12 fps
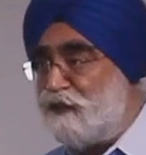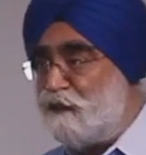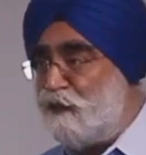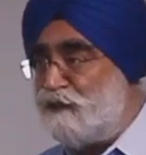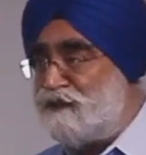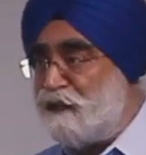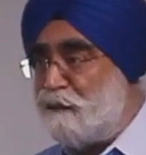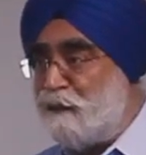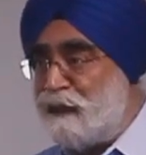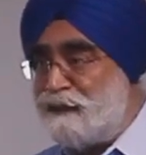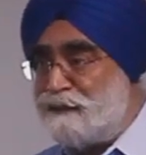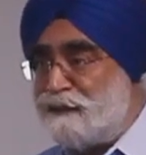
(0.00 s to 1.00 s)
on wholesale
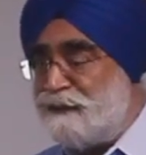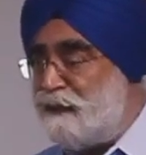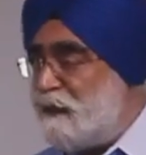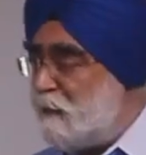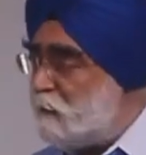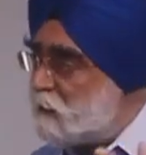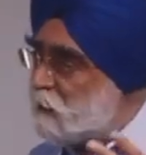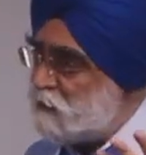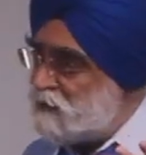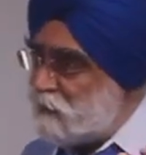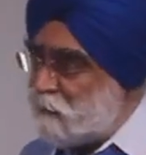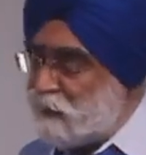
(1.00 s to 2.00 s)
prices, but
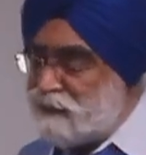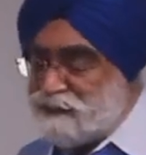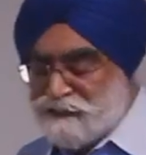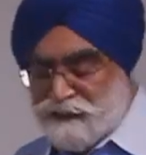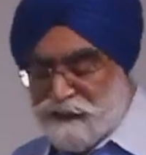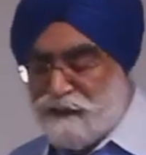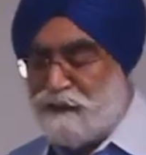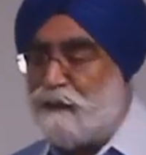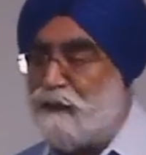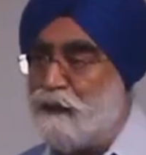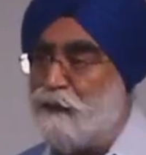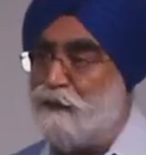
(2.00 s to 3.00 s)
wholesale prices are
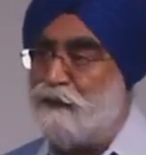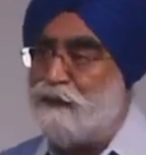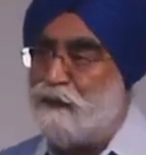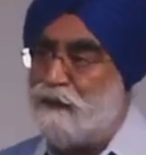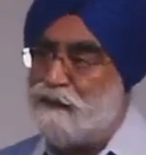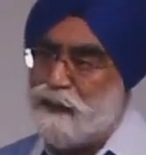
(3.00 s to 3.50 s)
around